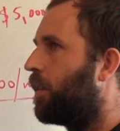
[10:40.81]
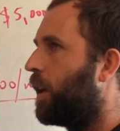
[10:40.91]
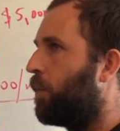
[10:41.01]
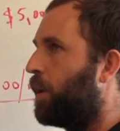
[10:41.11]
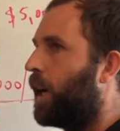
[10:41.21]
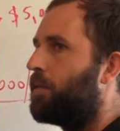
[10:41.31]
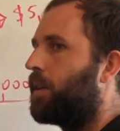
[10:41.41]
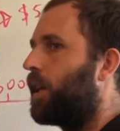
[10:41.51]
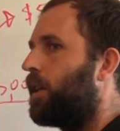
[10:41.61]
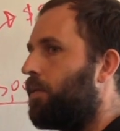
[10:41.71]
like we have
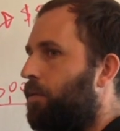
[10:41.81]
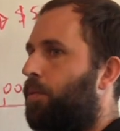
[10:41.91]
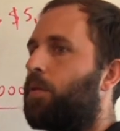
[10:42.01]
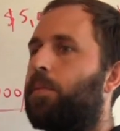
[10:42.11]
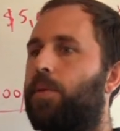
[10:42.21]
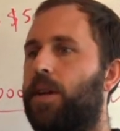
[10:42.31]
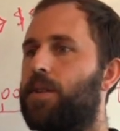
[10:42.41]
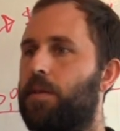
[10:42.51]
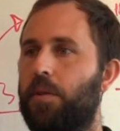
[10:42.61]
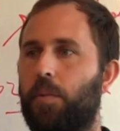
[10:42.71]
to kind of throw the
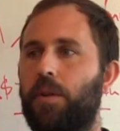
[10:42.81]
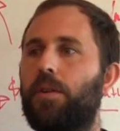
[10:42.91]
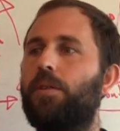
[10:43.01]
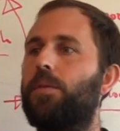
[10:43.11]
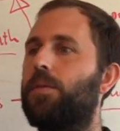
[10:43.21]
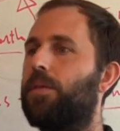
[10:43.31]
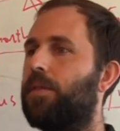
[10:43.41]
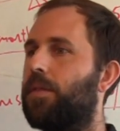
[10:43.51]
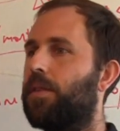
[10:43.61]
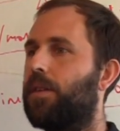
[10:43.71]
price out the window
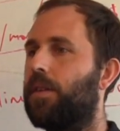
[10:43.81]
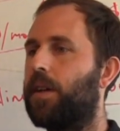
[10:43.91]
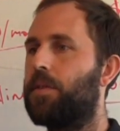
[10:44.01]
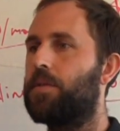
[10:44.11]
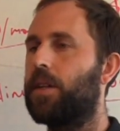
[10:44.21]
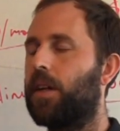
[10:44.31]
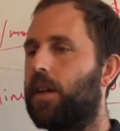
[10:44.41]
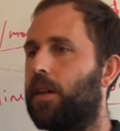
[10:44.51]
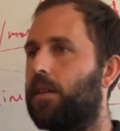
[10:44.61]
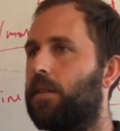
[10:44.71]
and
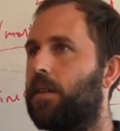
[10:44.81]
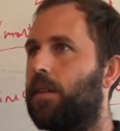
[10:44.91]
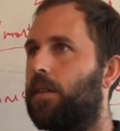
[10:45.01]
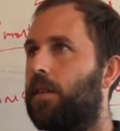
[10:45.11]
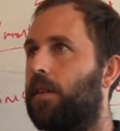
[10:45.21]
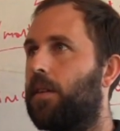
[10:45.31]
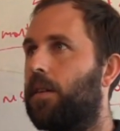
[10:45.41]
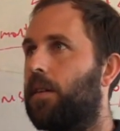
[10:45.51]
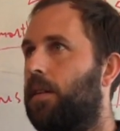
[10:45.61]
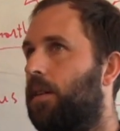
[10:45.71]
say,
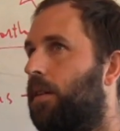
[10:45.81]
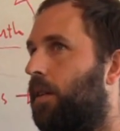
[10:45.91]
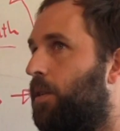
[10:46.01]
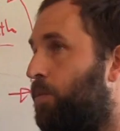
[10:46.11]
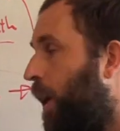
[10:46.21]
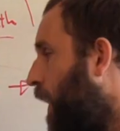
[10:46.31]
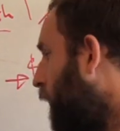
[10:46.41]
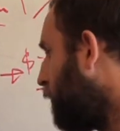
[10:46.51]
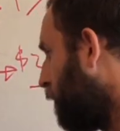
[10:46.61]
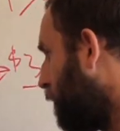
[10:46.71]
because right now
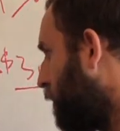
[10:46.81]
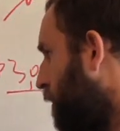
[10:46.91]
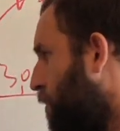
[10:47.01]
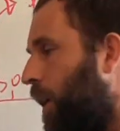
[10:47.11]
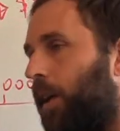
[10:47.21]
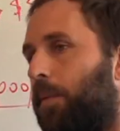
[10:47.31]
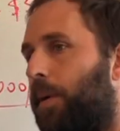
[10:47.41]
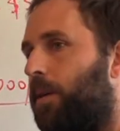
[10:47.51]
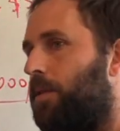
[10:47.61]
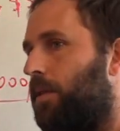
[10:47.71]
you're, you're trying to
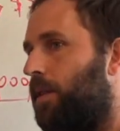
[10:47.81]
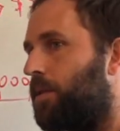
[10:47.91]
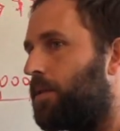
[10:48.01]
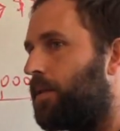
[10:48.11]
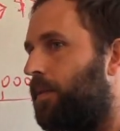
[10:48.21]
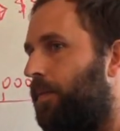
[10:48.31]
compare it to this.